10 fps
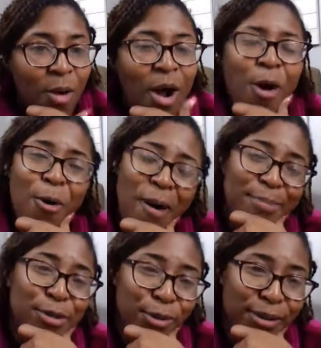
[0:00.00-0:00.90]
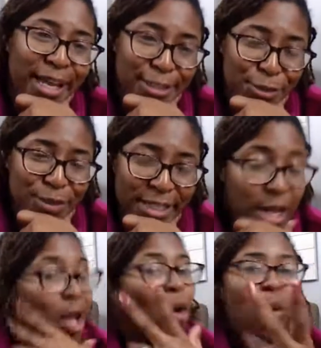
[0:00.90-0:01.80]
Oh, I'm so glad you
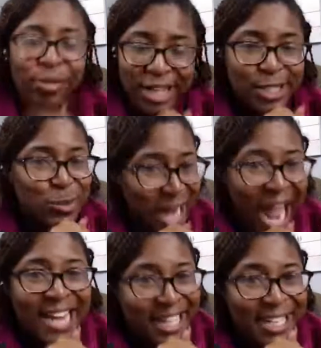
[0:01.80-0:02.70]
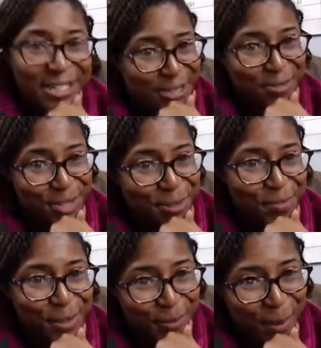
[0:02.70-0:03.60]
need. Well, guess what? I needed you
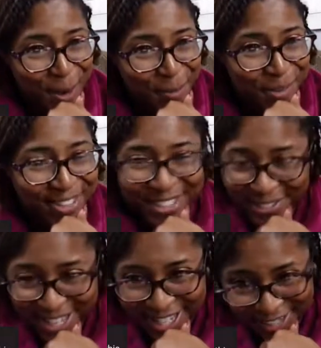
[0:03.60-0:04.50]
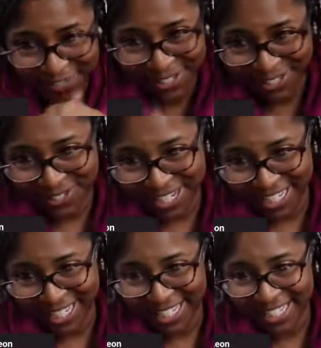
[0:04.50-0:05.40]
too, Miss Barbara. So thank you for
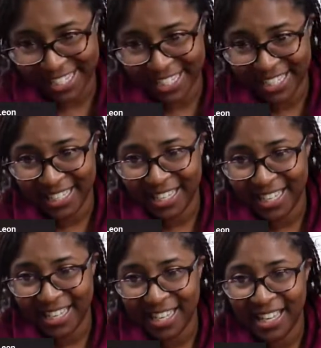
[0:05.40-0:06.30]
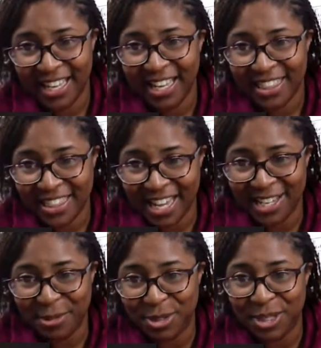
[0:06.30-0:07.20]
joining us.
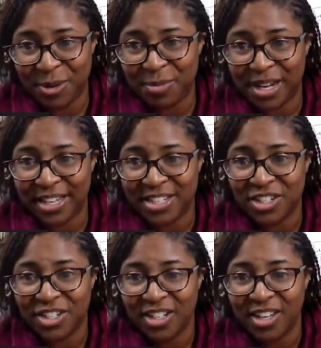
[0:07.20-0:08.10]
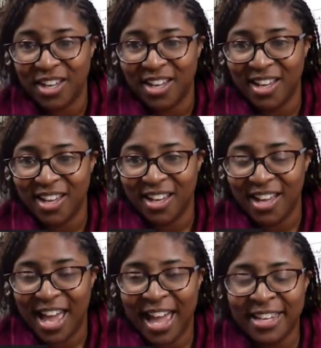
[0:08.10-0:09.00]
Thank you so much.
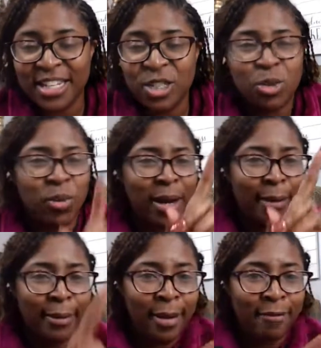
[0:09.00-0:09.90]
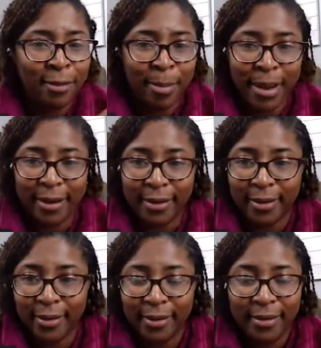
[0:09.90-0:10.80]
And this is what I love about it.